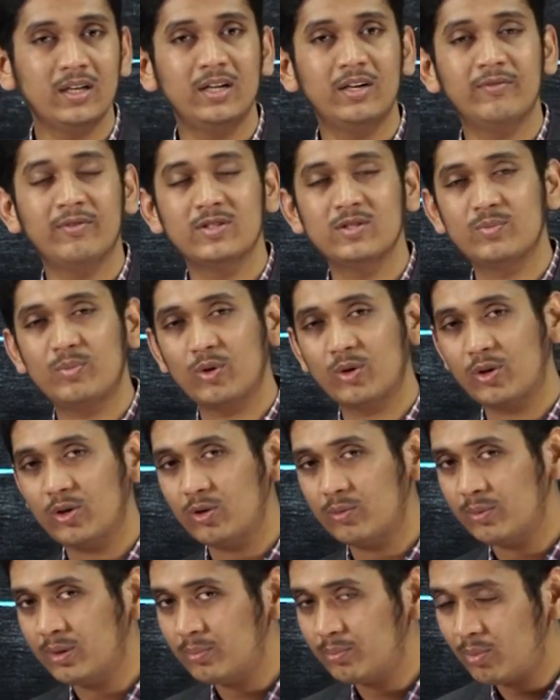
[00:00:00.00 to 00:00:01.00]
Defense
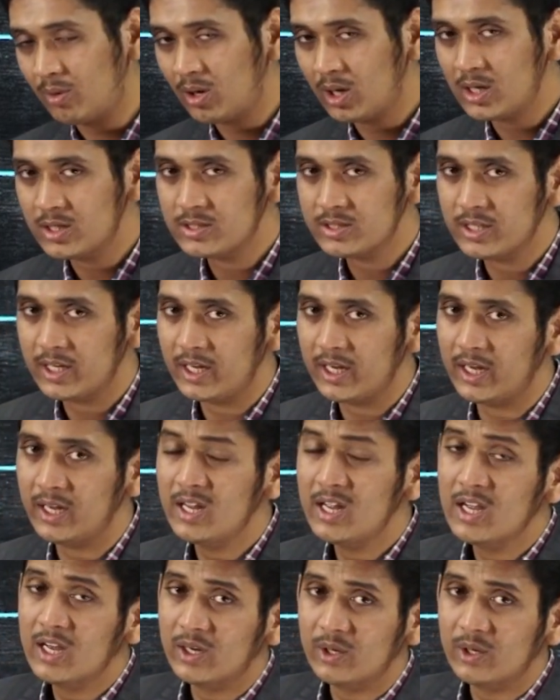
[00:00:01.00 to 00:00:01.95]
Procurement Policy,